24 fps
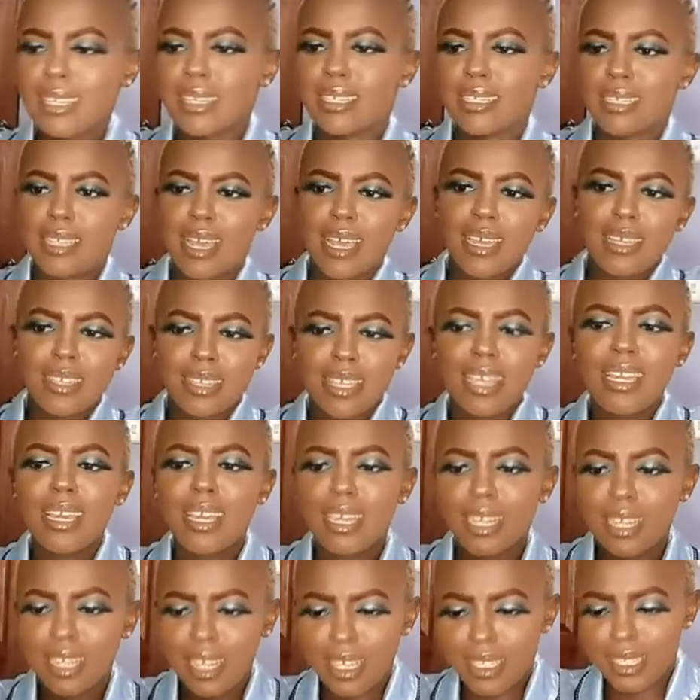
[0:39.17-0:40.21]
it i think
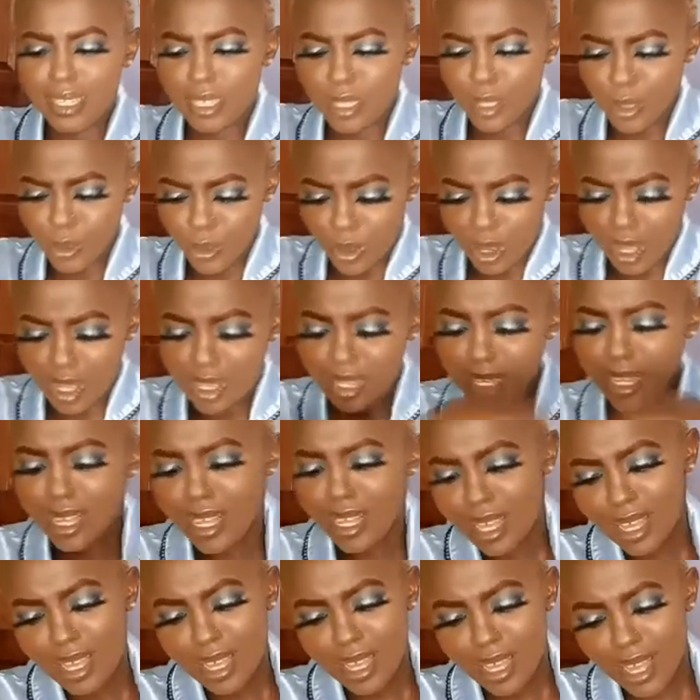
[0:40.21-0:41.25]
i like this one
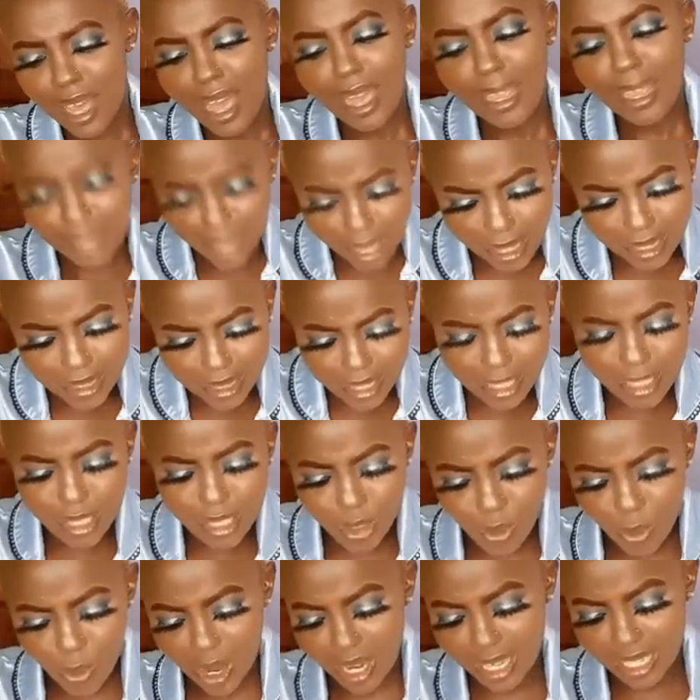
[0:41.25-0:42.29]
i like
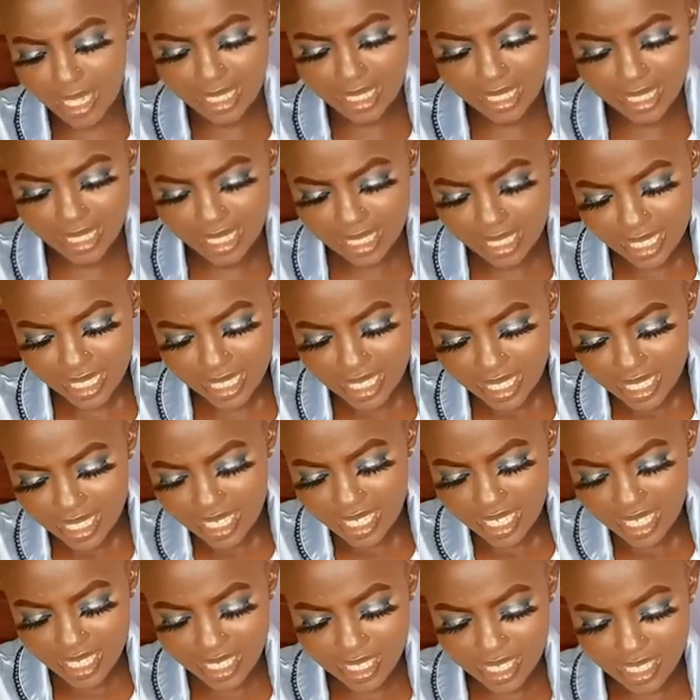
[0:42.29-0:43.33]
this one
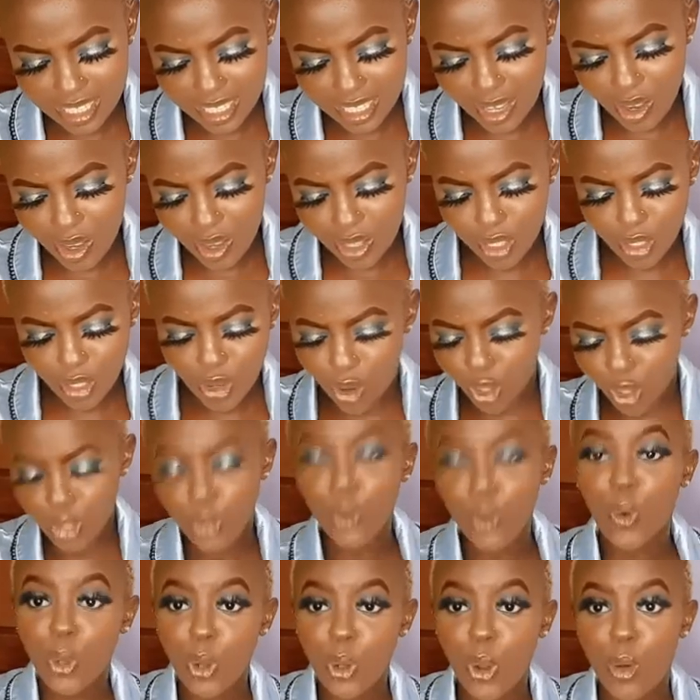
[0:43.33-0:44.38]
let's see how it's gonna
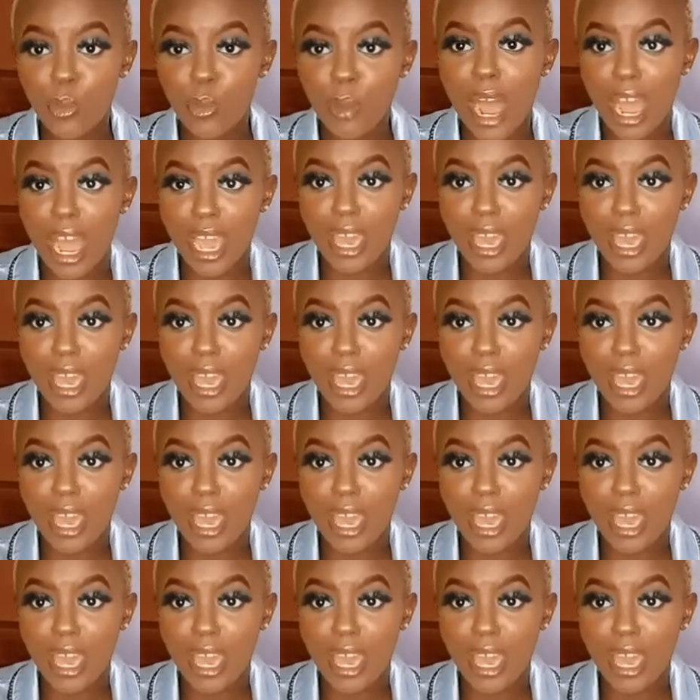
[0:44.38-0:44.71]
look on my